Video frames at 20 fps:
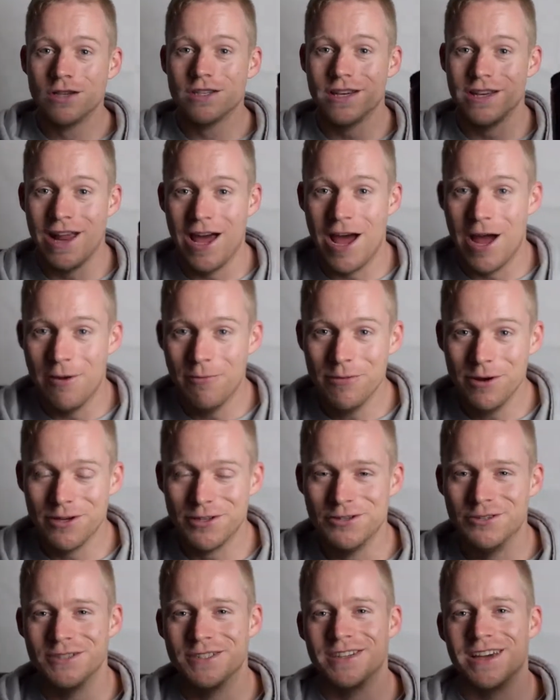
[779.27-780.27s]
and am, I
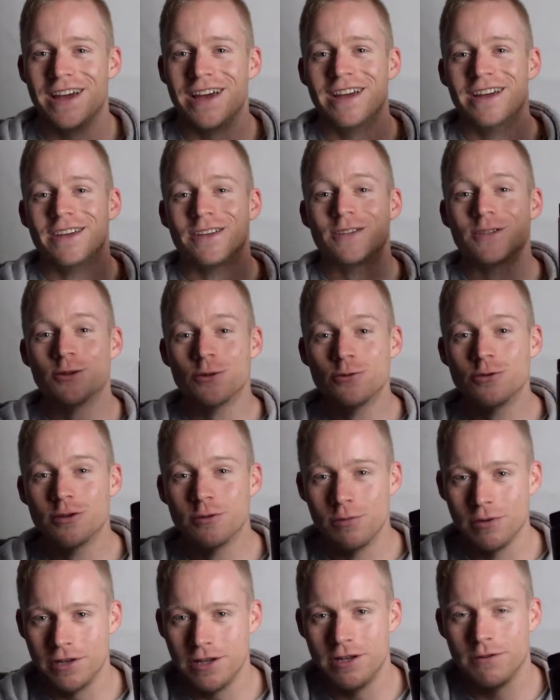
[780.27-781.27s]
should say,
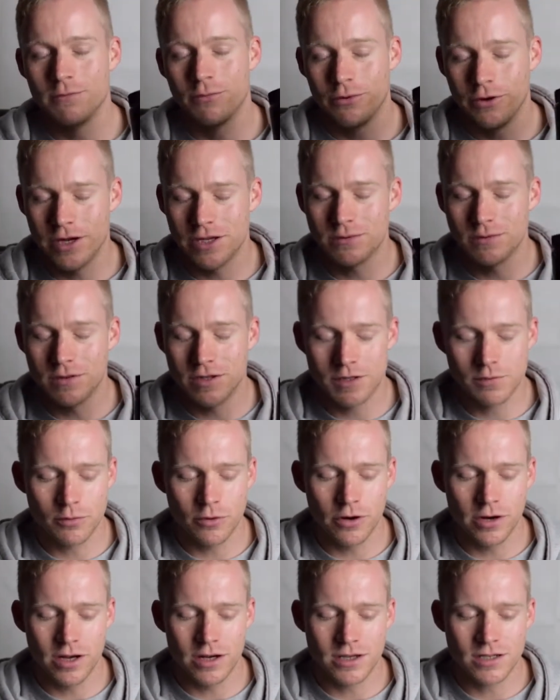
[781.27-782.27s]
suitably impressed with this
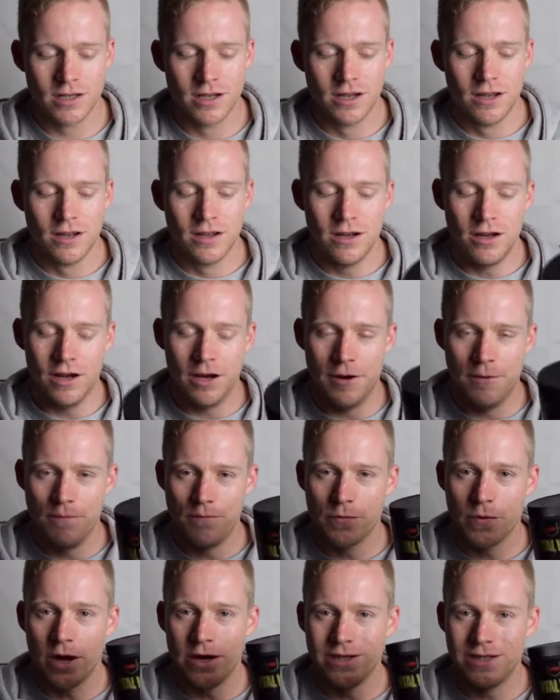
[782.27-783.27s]
product.
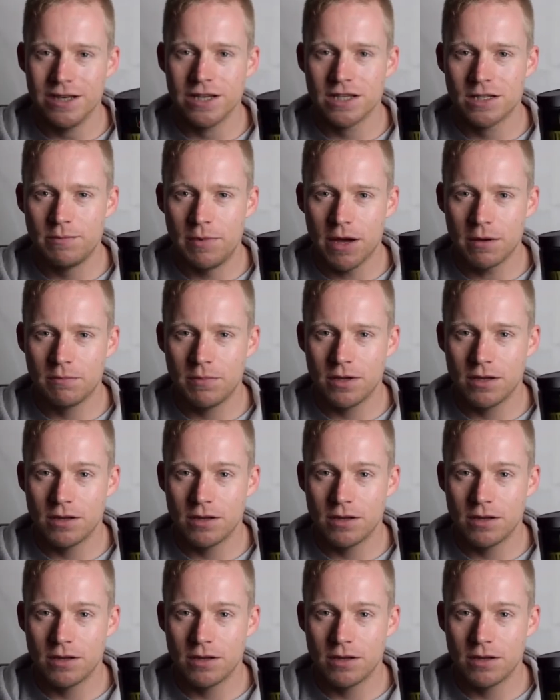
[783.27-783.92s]
I did expect